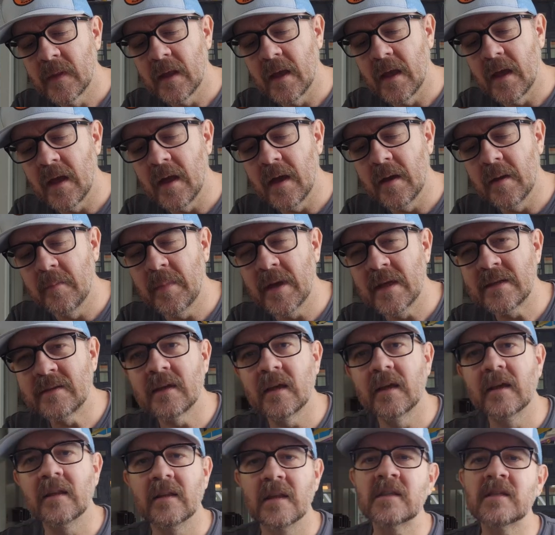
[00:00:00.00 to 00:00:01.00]

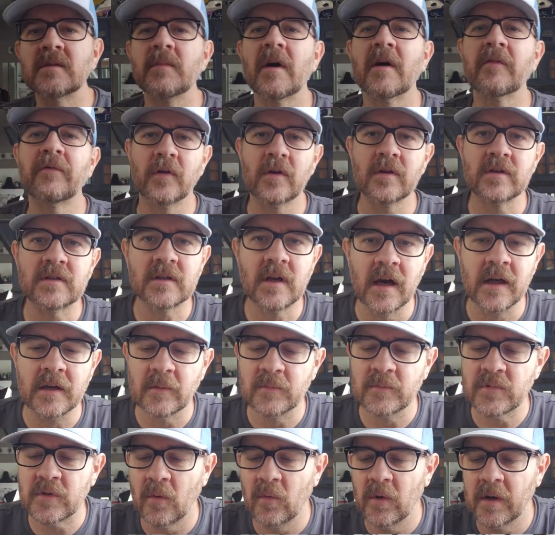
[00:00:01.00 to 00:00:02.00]
Basically, this is my first
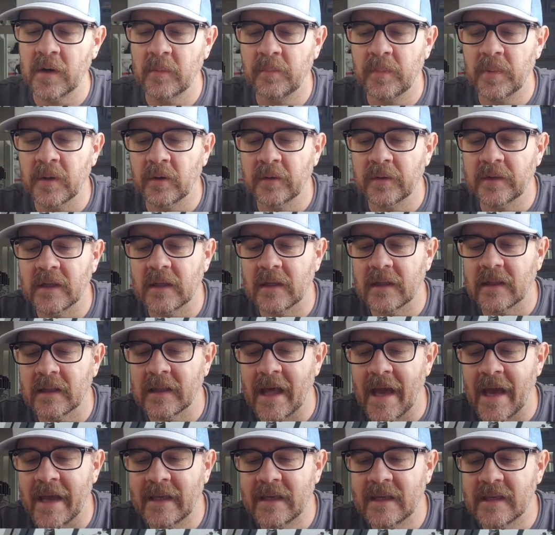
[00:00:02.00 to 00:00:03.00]
Gundam, so I want to build it
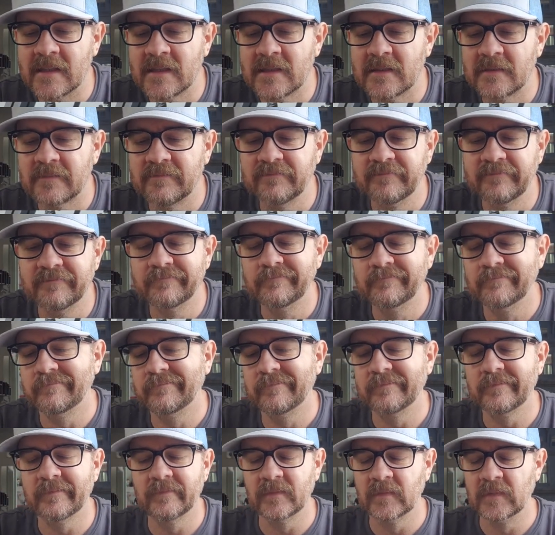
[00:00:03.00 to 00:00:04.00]
like it's,
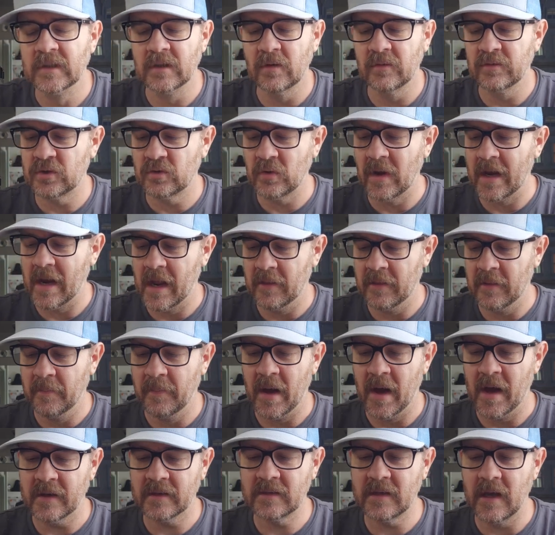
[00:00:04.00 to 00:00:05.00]
straight out of the
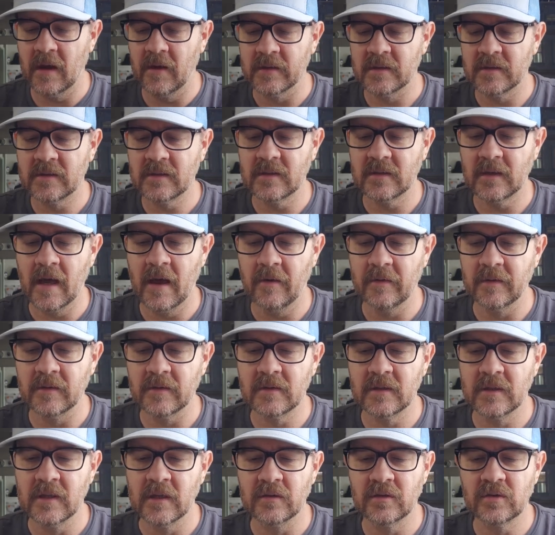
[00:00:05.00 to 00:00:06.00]
box, how it's
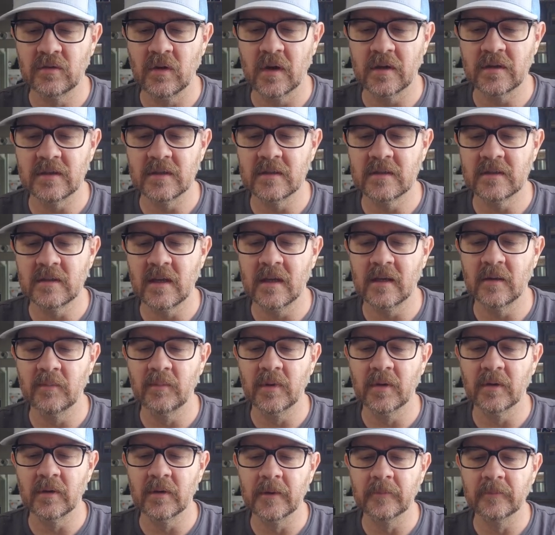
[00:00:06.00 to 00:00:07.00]
the instructions say to
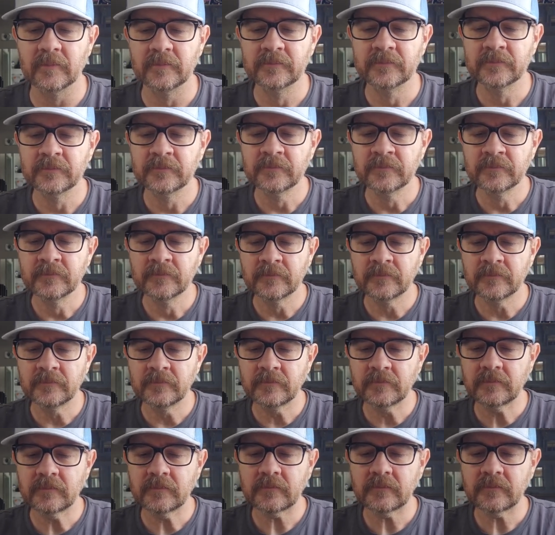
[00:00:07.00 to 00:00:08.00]
build it.
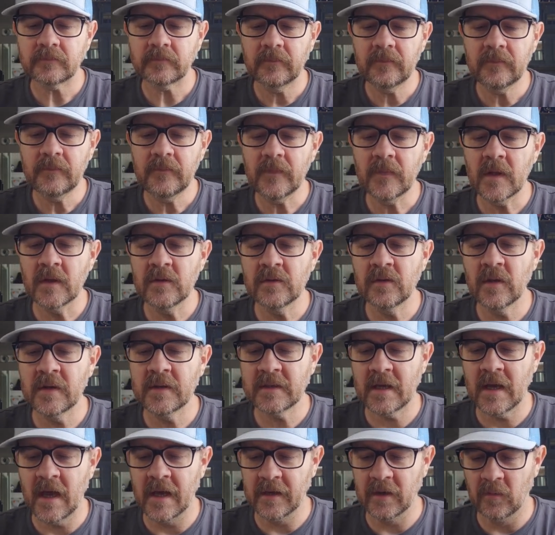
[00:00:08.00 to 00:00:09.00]
So
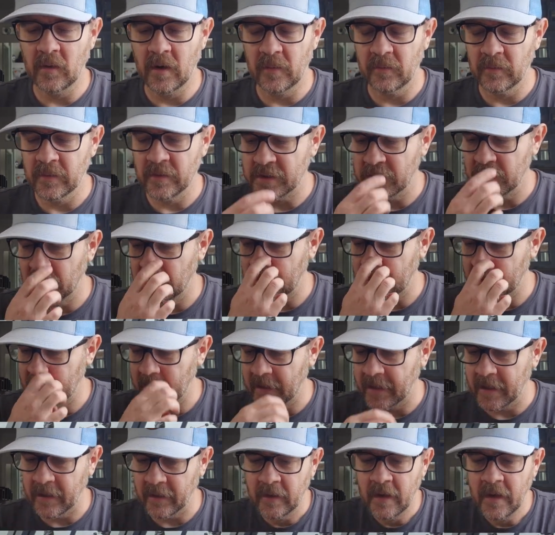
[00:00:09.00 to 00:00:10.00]
that's kind of what we're doing
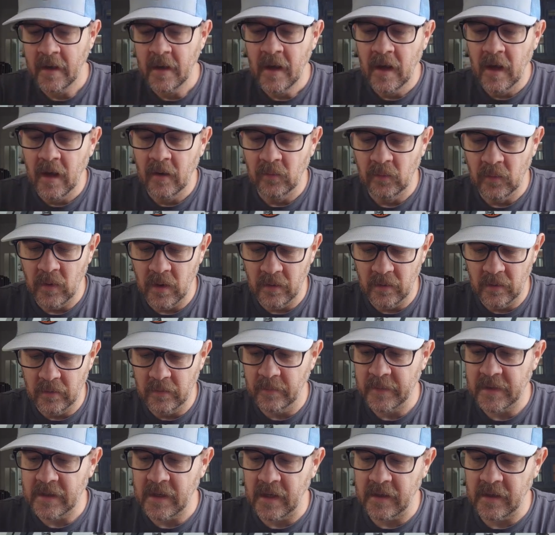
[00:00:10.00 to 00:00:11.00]
there. Whoa,
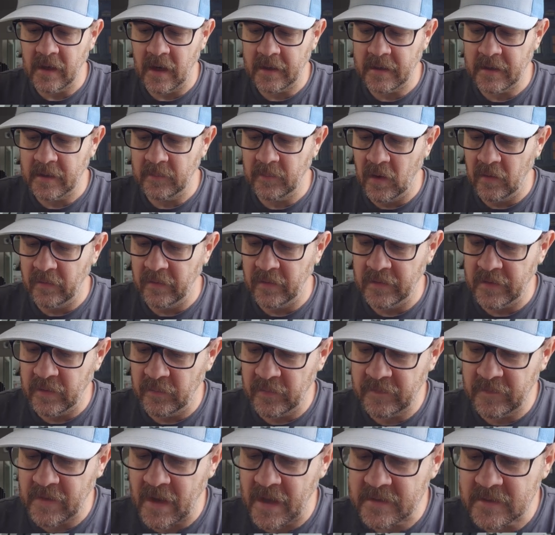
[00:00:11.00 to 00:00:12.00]
let me not knock him over. And then
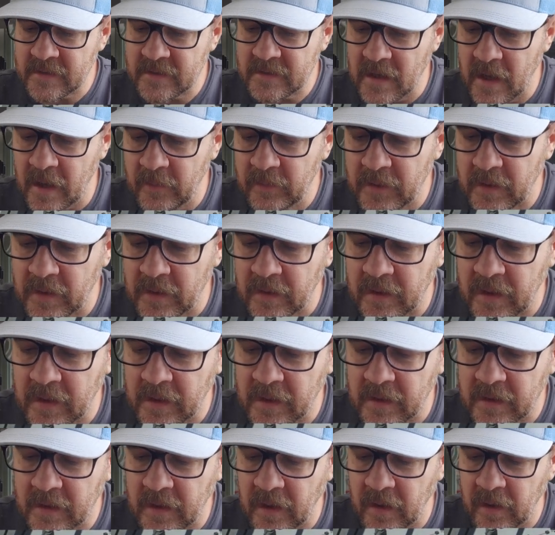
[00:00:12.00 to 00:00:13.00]
we've got some that are going
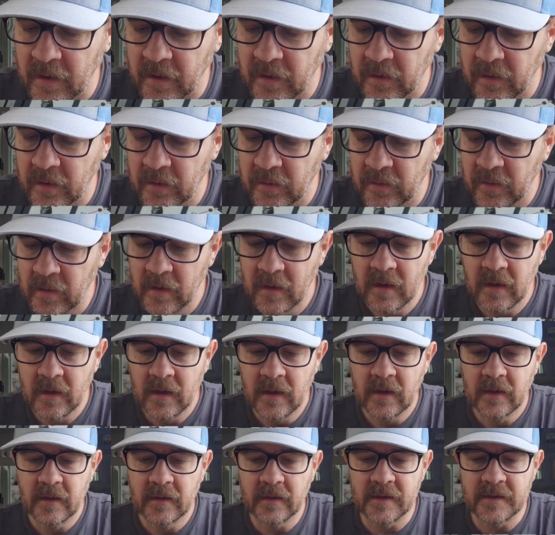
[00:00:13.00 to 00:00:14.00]
to go,
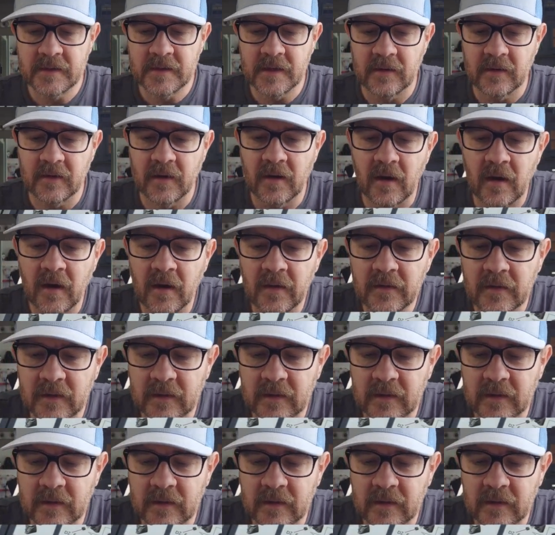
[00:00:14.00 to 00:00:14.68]
let's see, they're on the